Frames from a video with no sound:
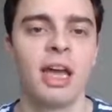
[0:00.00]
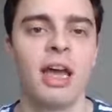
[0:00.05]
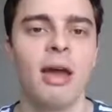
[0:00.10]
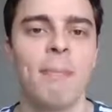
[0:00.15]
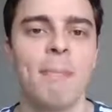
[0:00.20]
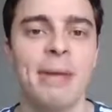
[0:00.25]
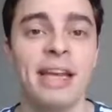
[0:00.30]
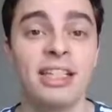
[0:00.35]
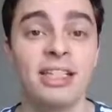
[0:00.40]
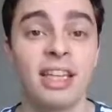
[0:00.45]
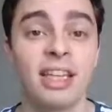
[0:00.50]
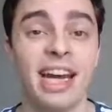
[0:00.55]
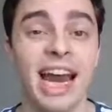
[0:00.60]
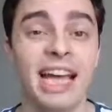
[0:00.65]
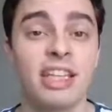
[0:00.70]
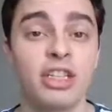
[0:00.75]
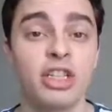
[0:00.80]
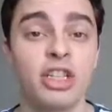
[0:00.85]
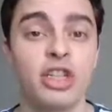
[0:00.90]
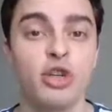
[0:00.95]
means that it
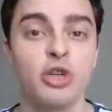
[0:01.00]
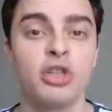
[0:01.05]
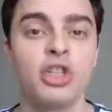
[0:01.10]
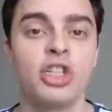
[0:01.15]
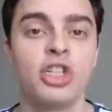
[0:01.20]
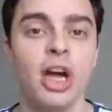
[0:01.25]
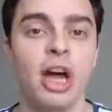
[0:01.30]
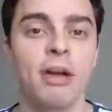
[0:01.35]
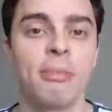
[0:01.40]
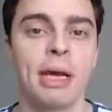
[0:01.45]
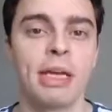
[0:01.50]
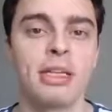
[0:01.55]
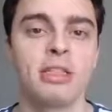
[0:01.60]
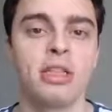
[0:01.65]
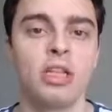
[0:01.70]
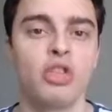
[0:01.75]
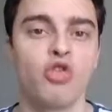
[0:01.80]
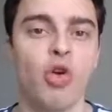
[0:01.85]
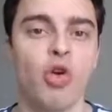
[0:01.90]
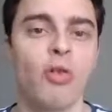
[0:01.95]
has a huge database
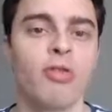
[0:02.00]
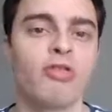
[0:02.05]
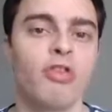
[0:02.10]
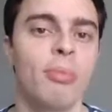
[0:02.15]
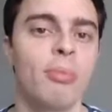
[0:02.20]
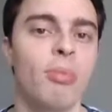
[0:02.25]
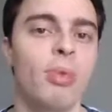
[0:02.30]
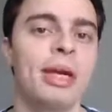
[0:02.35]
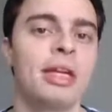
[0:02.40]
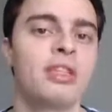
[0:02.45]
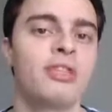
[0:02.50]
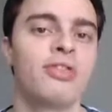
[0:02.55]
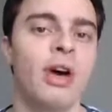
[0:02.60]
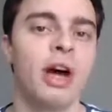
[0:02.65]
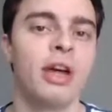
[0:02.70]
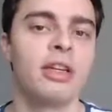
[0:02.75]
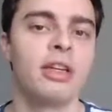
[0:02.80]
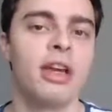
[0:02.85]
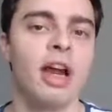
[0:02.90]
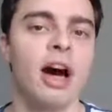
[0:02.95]
to draw from when it's
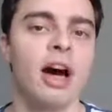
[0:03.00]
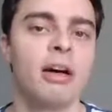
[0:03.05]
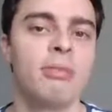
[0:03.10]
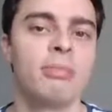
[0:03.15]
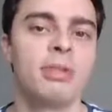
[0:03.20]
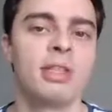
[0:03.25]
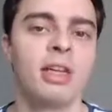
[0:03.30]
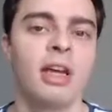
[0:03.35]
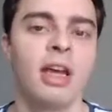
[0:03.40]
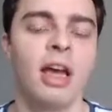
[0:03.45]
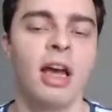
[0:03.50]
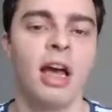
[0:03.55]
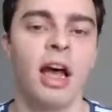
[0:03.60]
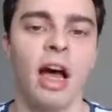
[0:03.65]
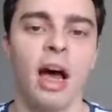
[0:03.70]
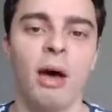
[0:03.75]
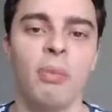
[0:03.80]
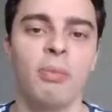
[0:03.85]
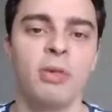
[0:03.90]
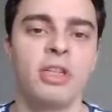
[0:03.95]
finding arbs,
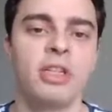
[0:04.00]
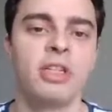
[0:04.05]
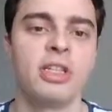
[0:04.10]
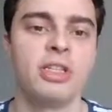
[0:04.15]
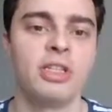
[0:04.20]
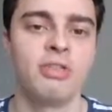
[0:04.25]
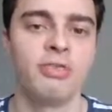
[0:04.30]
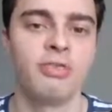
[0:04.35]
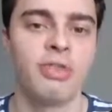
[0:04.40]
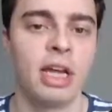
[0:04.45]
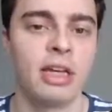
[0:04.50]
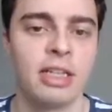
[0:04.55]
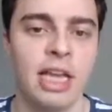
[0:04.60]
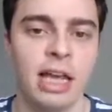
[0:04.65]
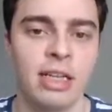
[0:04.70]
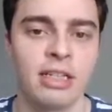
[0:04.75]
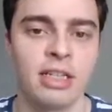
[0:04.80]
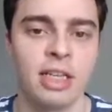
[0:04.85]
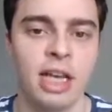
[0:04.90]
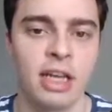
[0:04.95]
which is
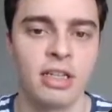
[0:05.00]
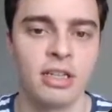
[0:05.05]
fantastic.